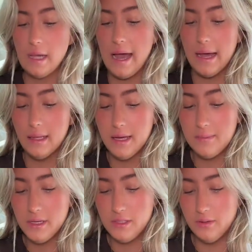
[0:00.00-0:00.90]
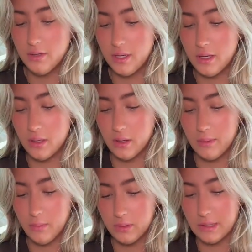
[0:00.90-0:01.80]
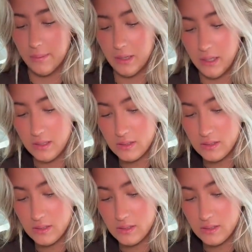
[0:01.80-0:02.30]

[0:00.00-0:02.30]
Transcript: I like my tuna a little bit more lemony,